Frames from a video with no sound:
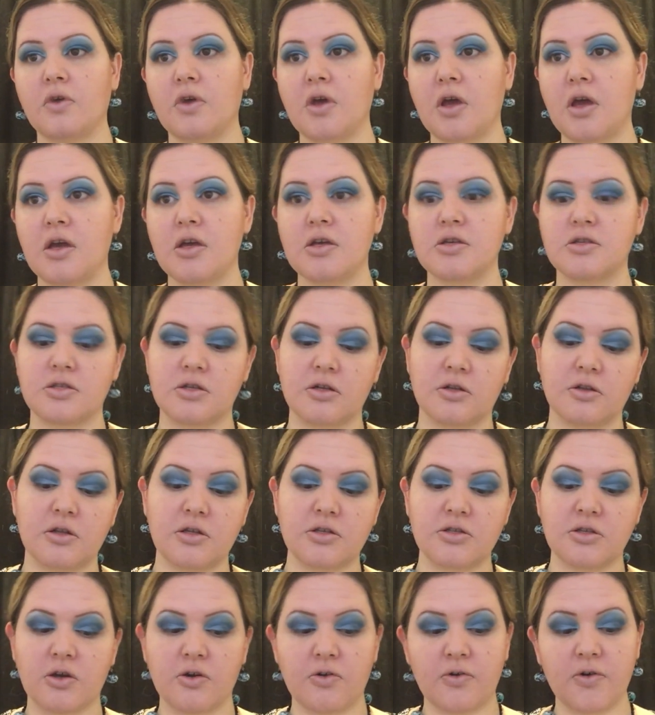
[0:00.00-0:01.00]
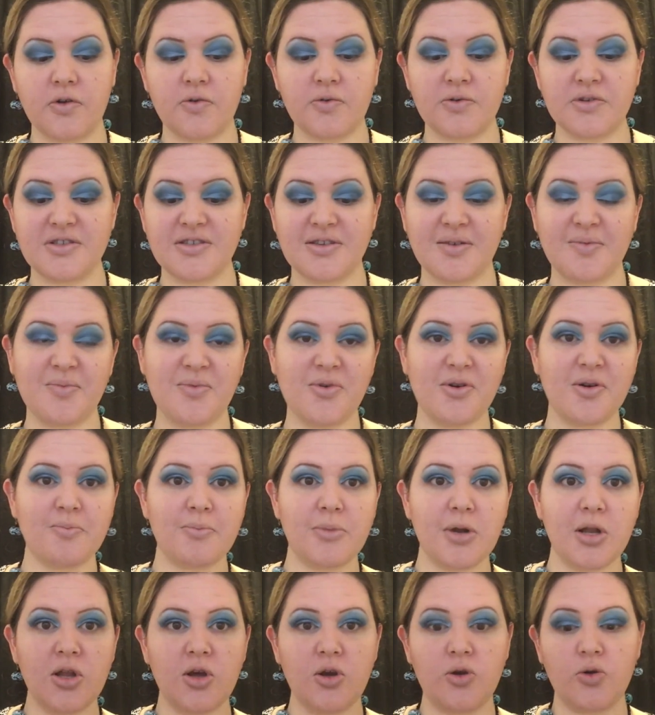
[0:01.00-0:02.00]
Okay, so let's go in with some more
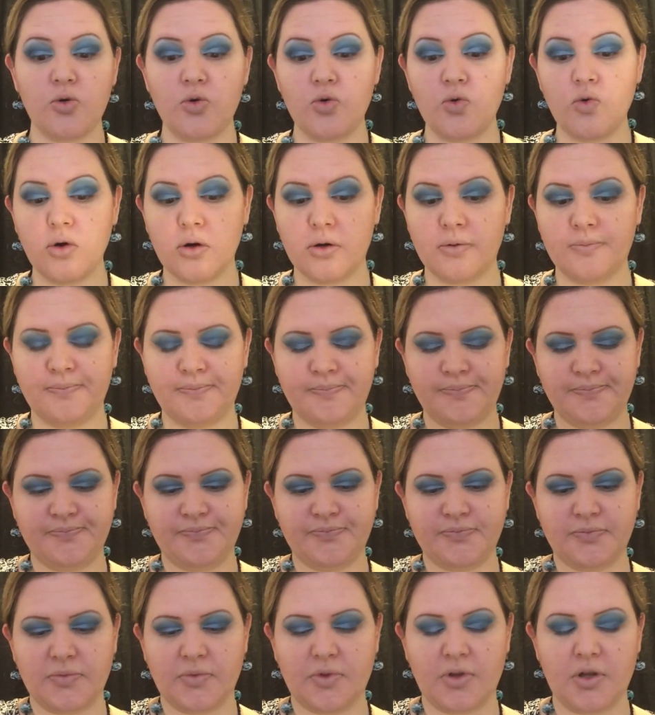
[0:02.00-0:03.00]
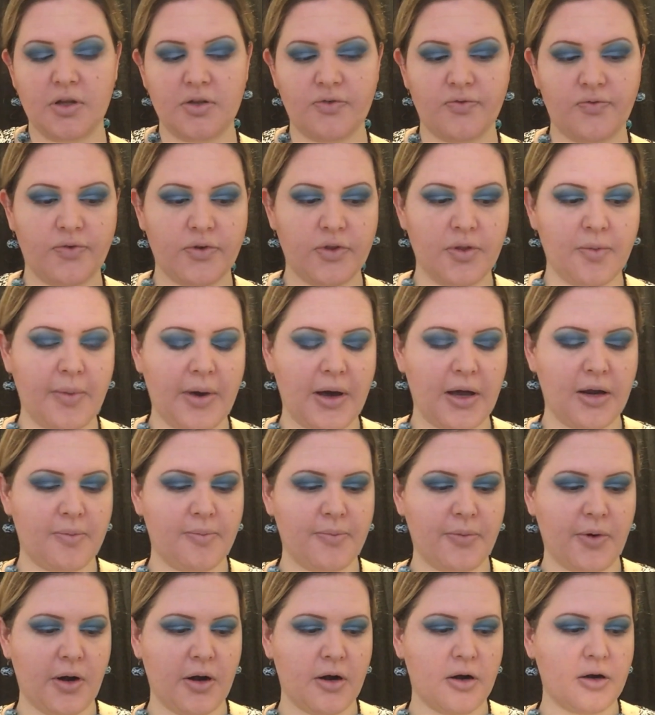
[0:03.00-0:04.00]
blue for the
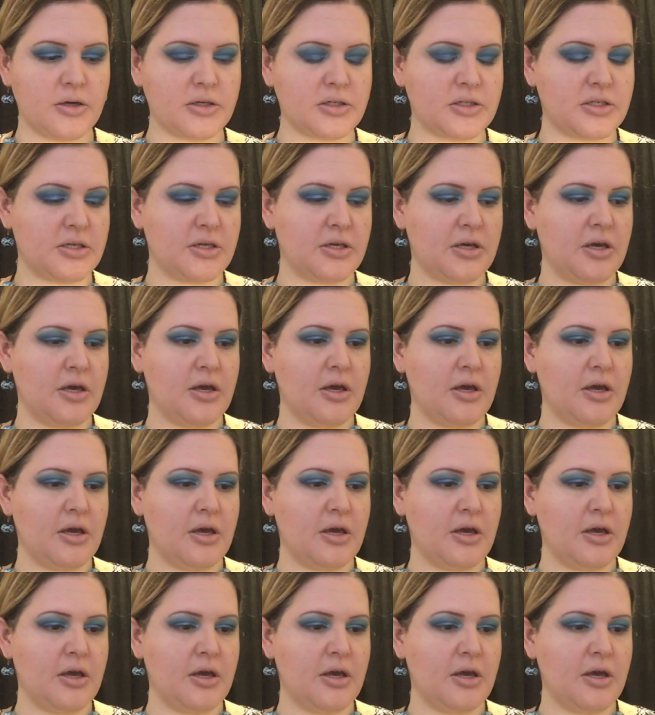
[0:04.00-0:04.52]
bottom part.